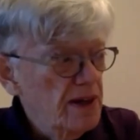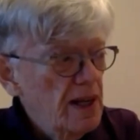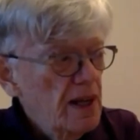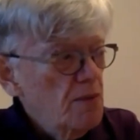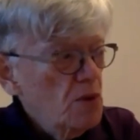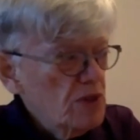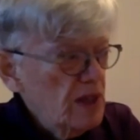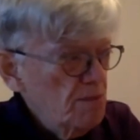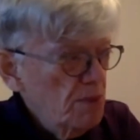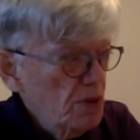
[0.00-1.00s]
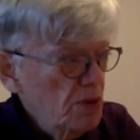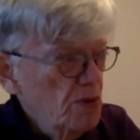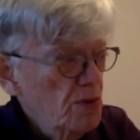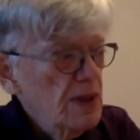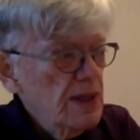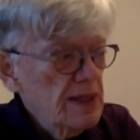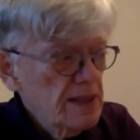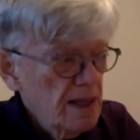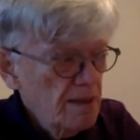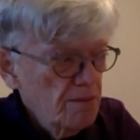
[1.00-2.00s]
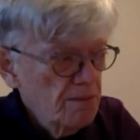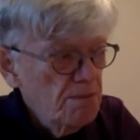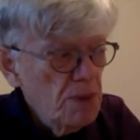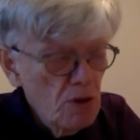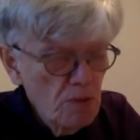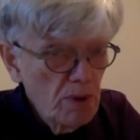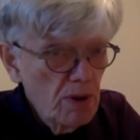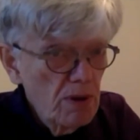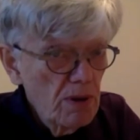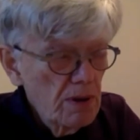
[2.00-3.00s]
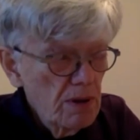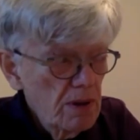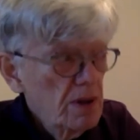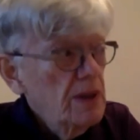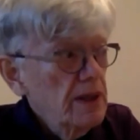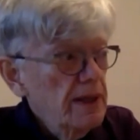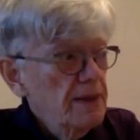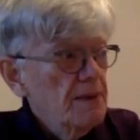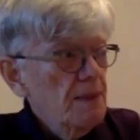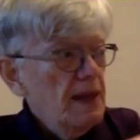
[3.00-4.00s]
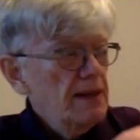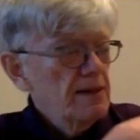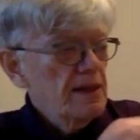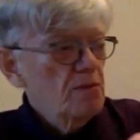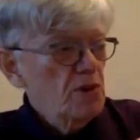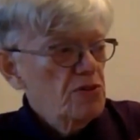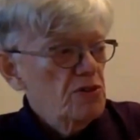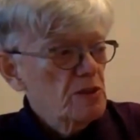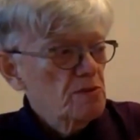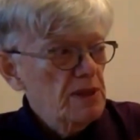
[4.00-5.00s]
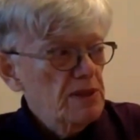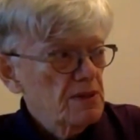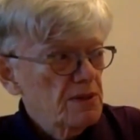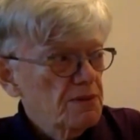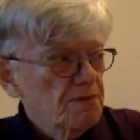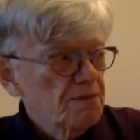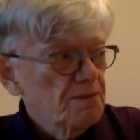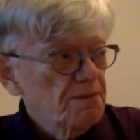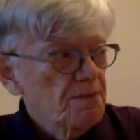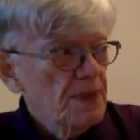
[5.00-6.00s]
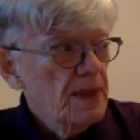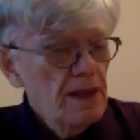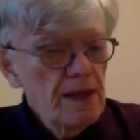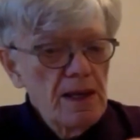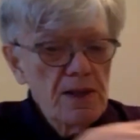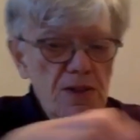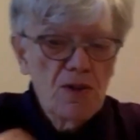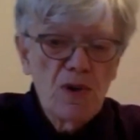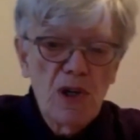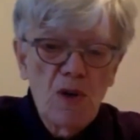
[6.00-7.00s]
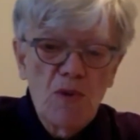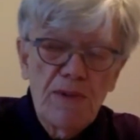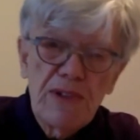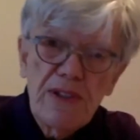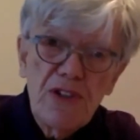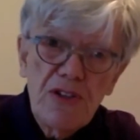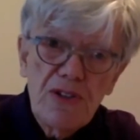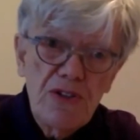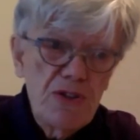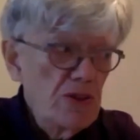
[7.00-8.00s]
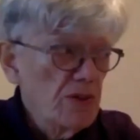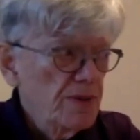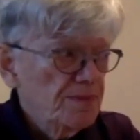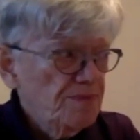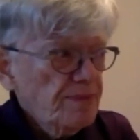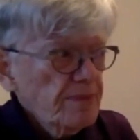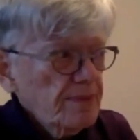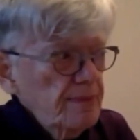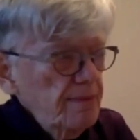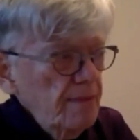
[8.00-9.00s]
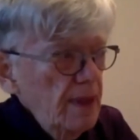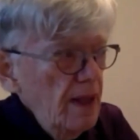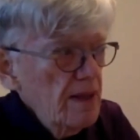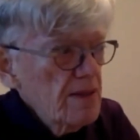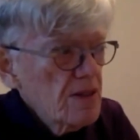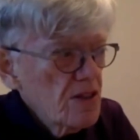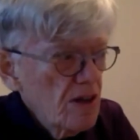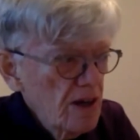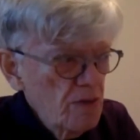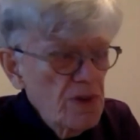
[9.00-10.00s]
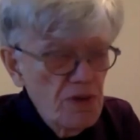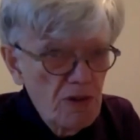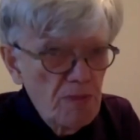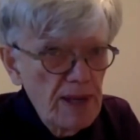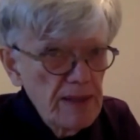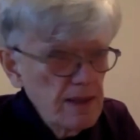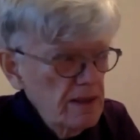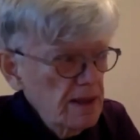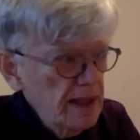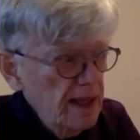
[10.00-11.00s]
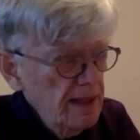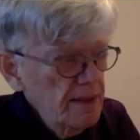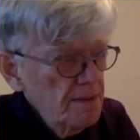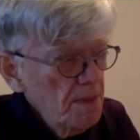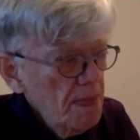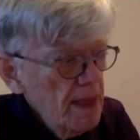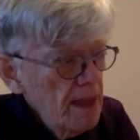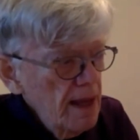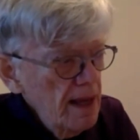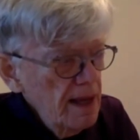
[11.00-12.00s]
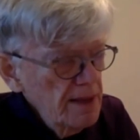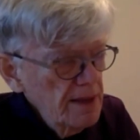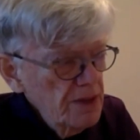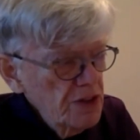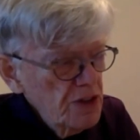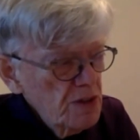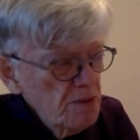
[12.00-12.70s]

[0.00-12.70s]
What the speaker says: Mostly blue, some purple, and some with just pencil. So what I would suggest that you do is start with your pencil again and just